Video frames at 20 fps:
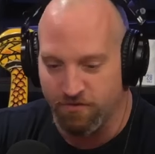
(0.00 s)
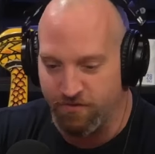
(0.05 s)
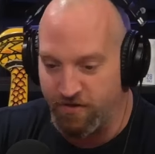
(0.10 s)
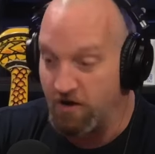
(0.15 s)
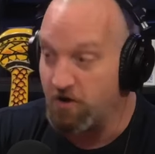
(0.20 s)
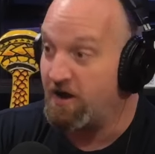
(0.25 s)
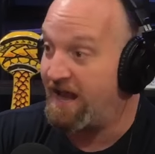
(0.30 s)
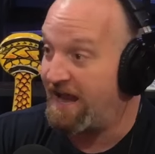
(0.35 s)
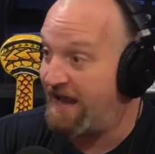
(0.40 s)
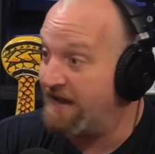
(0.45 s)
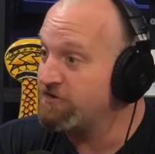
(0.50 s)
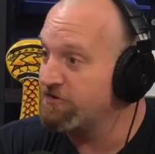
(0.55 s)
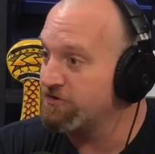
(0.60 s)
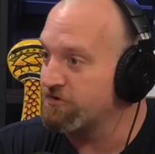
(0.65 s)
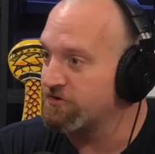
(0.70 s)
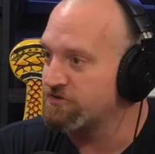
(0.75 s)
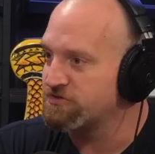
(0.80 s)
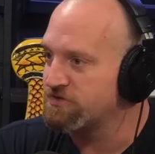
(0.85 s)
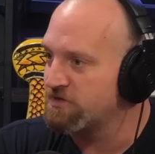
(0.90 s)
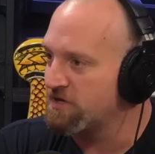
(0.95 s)
their
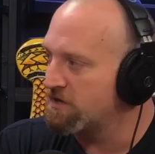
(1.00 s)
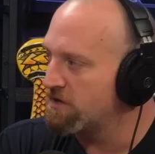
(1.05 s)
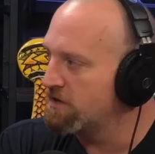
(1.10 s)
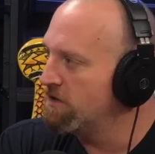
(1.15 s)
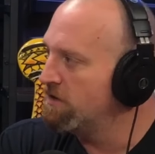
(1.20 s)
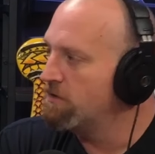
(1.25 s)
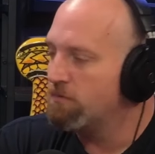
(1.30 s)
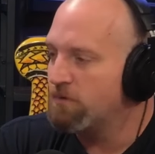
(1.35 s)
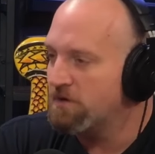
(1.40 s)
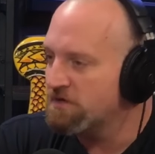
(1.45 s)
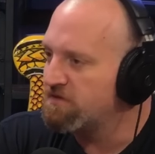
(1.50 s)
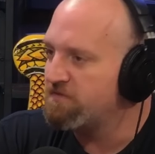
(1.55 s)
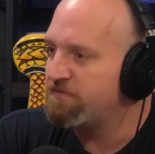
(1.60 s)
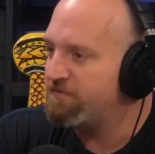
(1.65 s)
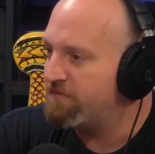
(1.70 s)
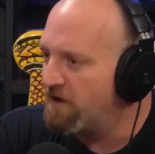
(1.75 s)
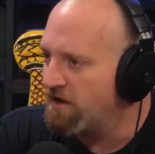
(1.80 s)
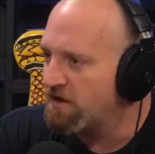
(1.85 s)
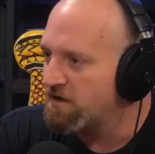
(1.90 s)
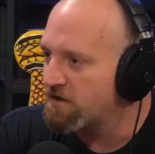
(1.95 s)
handlers like, what the
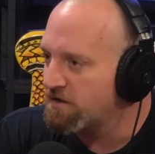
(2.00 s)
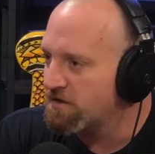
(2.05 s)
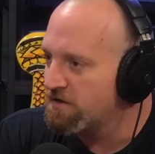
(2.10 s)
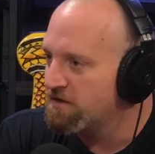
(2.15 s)
fuck?